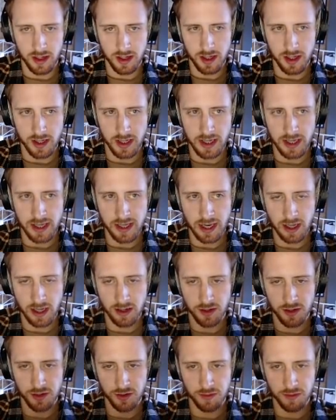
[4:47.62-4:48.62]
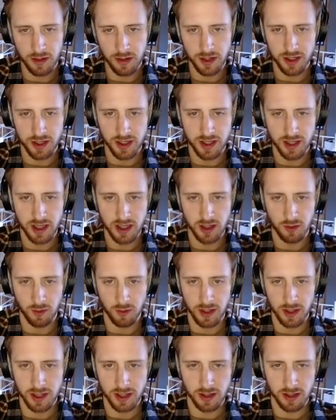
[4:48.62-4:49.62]
he cannot do much until his
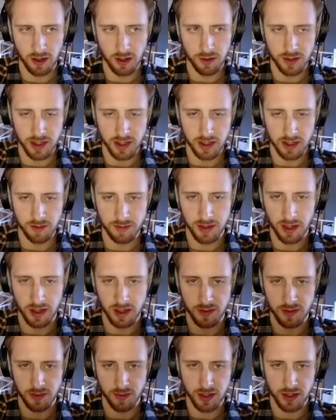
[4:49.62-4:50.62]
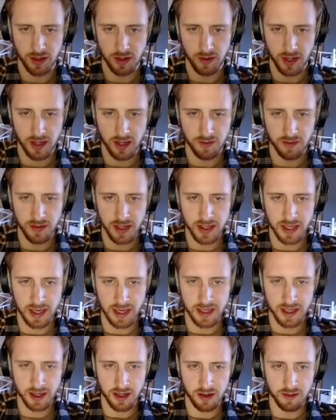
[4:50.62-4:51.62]
Winston goes in and starts pressuring, right? If he
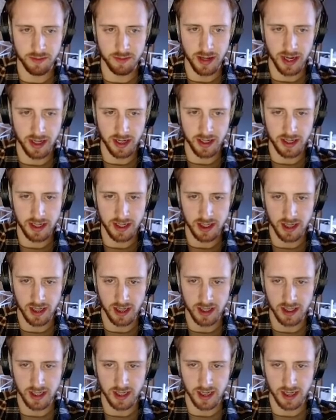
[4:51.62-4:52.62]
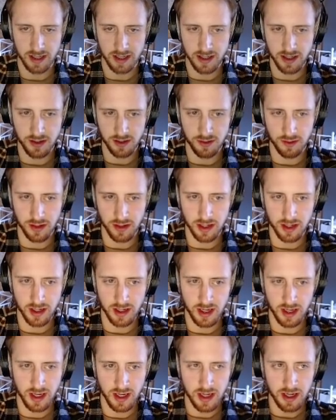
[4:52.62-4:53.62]
stays here in main, he's likely to get discorded.
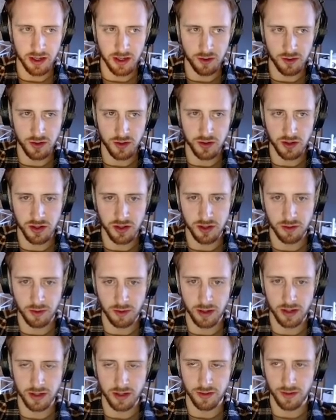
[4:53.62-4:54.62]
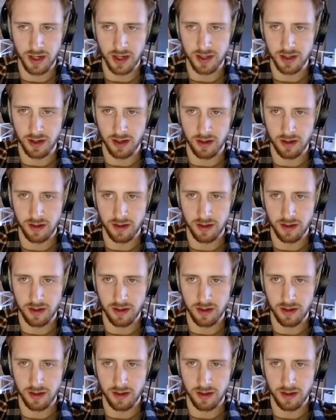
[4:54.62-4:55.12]
He also doesn't know where his threats are.